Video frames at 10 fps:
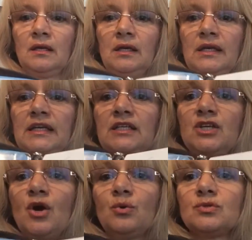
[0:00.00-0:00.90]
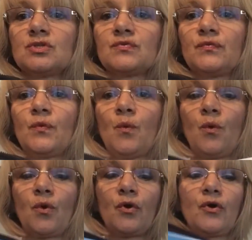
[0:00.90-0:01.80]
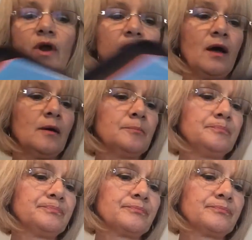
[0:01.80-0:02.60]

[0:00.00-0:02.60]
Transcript: little notes for um,